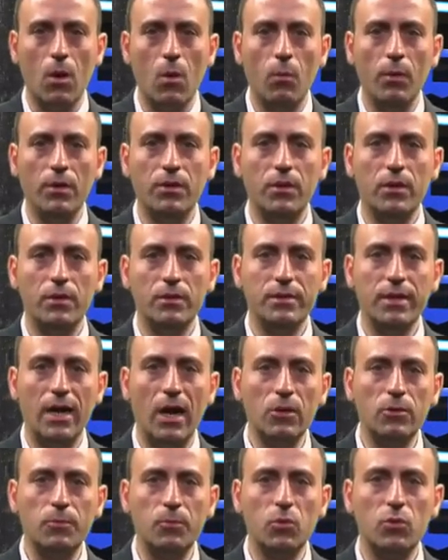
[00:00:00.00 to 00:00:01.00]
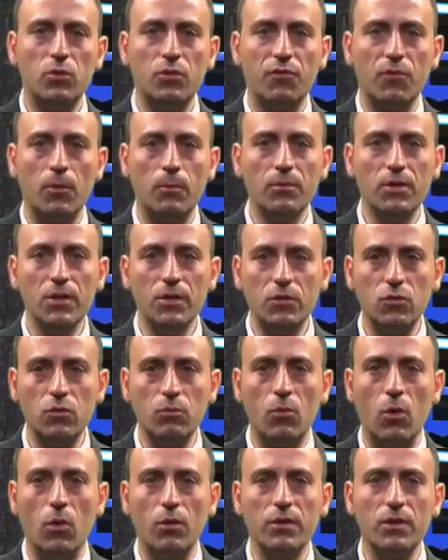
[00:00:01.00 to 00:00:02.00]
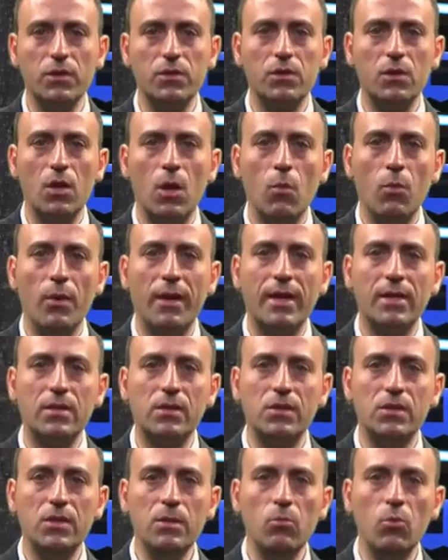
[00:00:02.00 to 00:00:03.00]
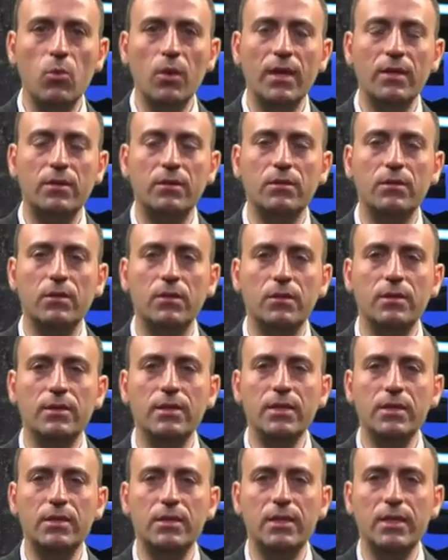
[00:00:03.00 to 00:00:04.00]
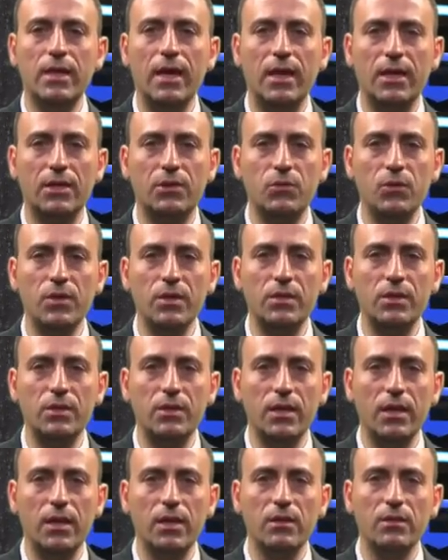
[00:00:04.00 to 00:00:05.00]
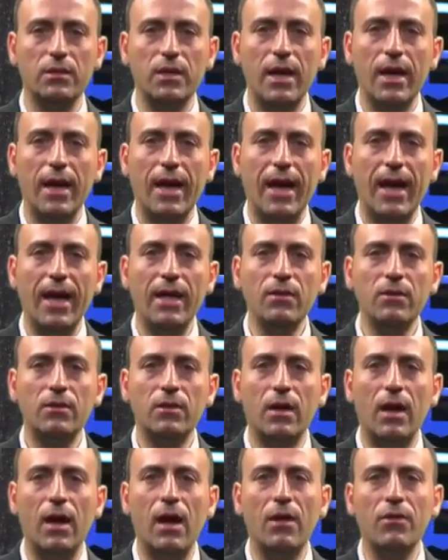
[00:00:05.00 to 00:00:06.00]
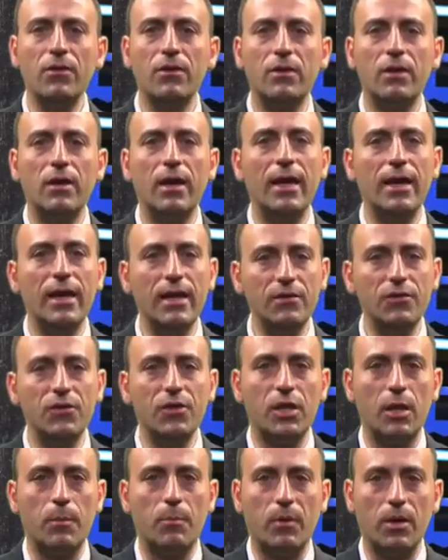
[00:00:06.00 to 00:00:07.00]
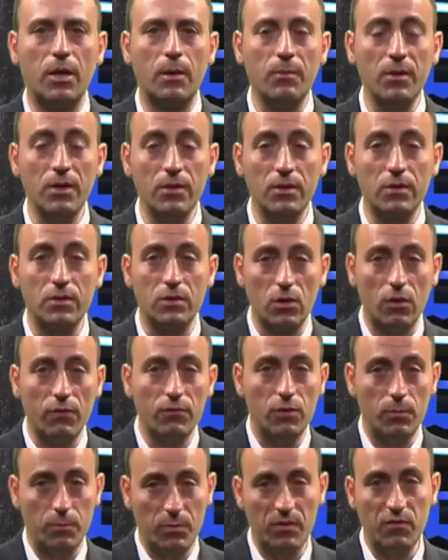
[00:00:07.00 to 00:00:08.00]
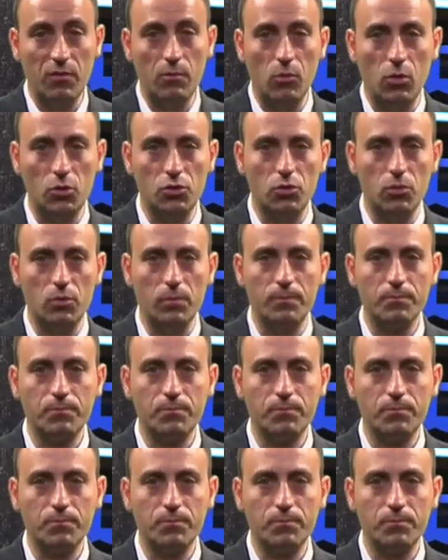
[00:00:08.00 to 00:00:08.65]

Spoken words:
With the output from these two models, we can simulate the DC electricity yield and the other electrical parameters of the PV module.